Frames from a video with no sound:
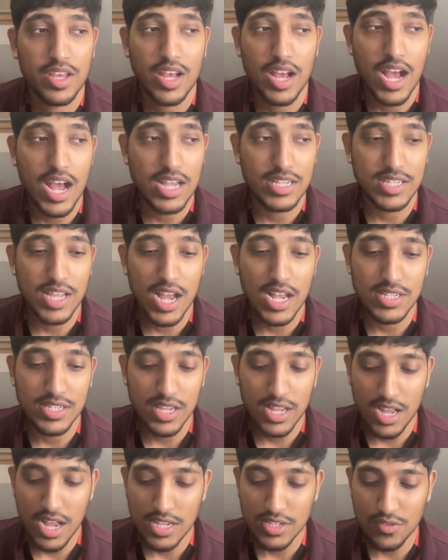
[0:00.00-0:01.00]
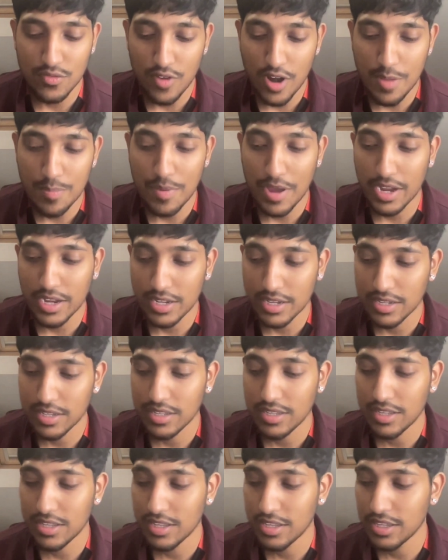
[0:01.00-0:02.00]
as a right back
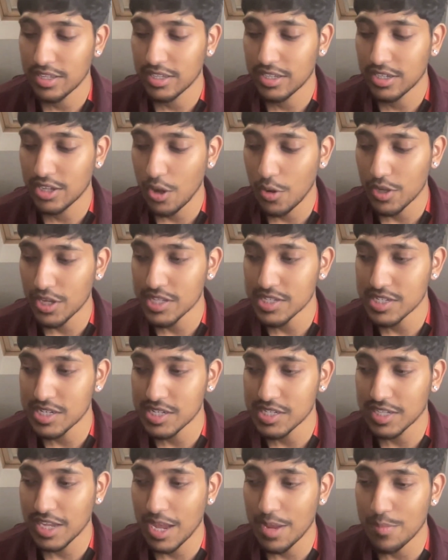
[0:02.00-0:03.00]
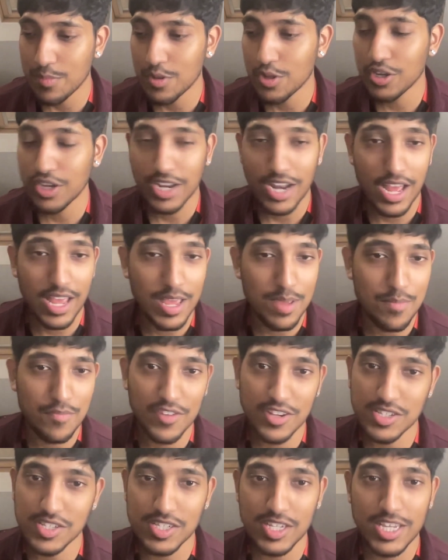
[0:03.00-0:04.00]
going into this game, you're looking at him
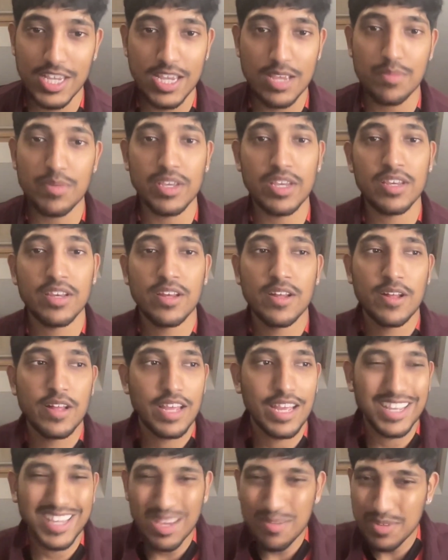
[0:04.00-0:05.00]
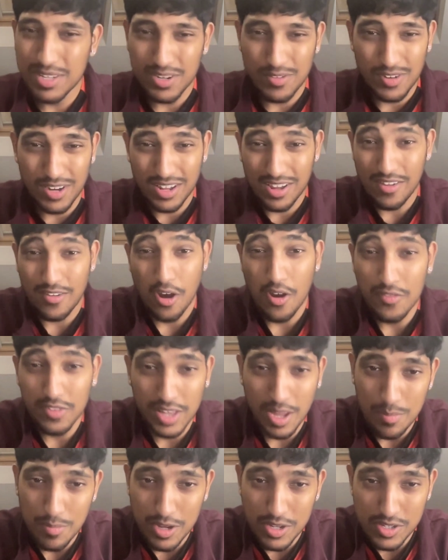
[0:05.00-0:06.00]
versus Hakimi. Hakimi didn't really offer
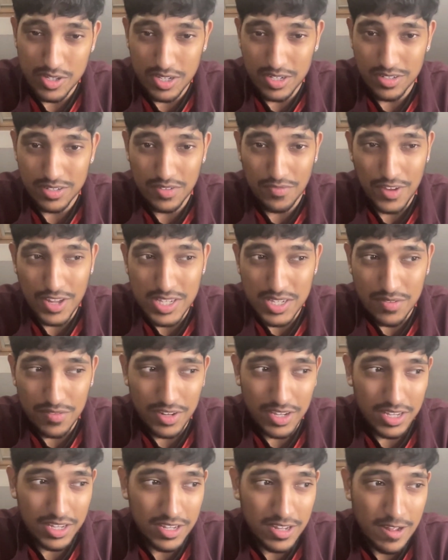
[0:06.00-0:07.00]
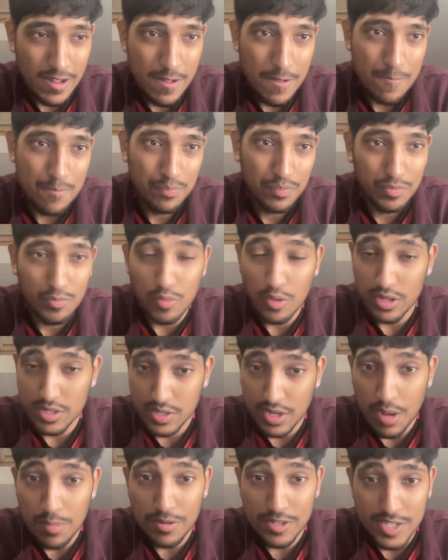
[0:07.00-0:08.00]
that much, and defensively, because
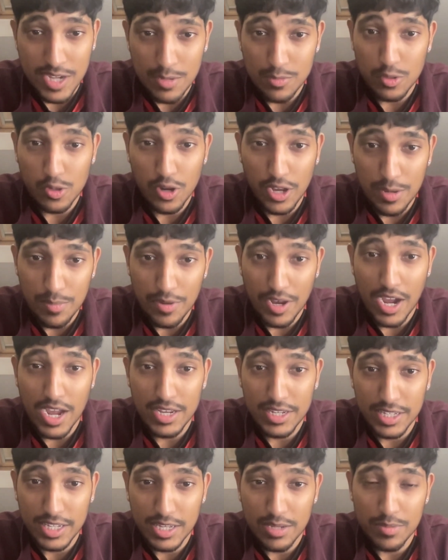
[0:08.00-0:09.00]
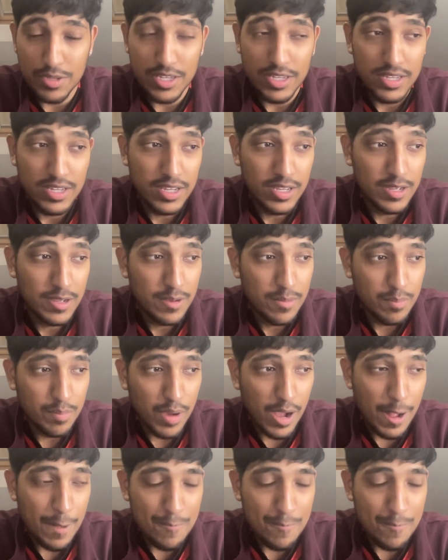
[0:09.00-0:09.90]
a couple of times he got in behind Hakimi. But